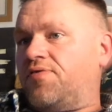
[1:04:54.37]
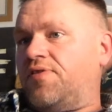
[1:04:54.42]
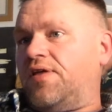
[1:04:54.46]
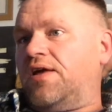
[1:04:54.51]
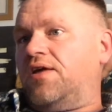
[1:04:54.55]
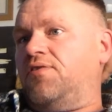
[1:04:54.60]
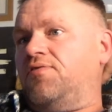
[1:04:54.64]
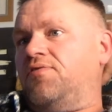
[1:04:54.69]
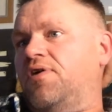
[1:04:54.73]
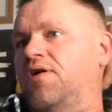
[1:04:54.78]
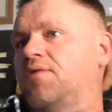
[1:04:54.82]

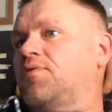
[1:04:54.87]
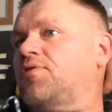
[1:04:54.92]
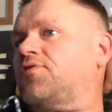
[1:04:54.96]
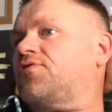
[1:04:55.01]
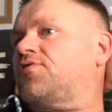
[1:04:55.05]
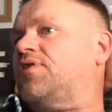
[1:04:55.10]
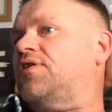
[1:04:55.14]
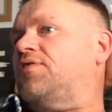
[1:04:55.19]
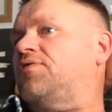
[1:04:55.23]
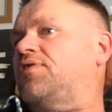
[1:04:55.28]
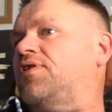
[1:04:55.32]
Thank you very much,
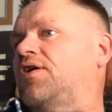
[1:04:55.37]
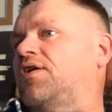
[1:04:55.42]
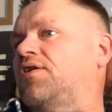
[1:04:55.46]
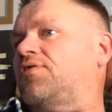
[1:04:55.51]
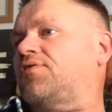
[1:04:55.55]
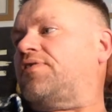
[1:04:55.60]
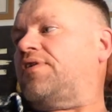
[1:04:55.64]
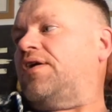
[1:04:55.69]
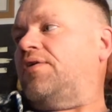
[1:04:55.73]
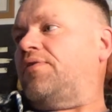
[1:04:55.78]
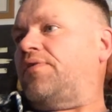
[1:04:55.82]
Stephen. I'll
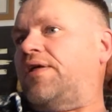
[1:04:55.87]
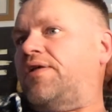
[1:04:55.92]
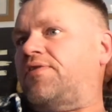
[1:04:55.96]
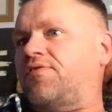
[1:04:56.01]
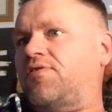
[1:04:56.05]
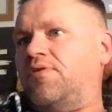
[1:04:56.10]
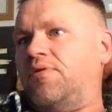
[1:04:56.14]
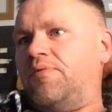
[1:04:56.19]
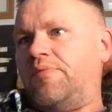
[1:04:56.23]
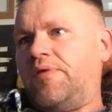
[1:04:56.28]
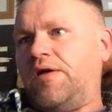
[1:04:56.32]
tell that
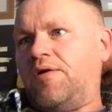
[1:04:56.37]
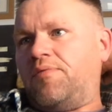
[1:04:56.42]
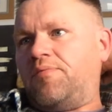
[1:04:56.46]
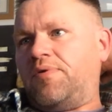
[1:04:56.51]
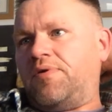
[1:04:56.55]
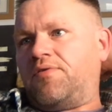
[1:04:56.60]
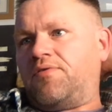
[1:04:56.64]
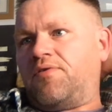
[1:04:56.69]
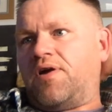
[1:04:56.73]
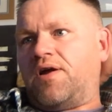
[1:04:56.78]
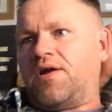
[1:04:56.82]
to him. That would
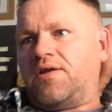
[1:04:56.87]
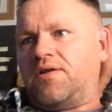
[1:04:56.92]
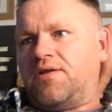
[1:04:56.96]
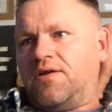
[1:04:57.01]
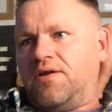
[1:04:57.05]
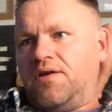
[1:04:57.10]
be great.